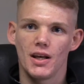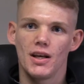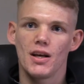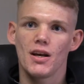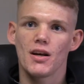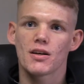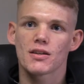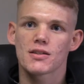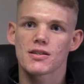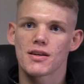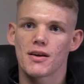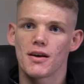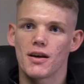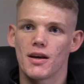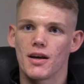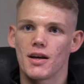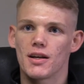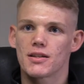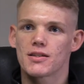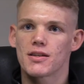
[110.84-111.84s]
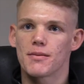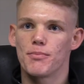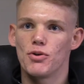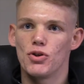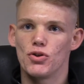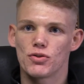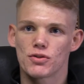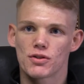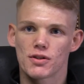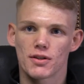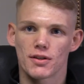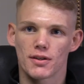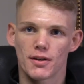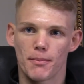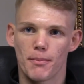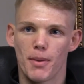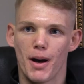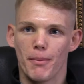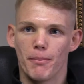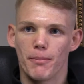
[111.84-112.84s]
Yeah, it's a boost, a
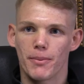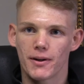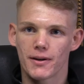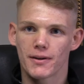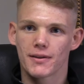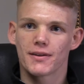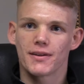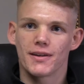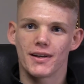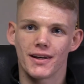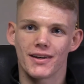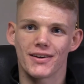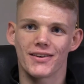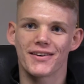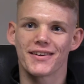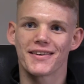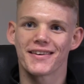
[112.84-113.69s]
bump, yeah.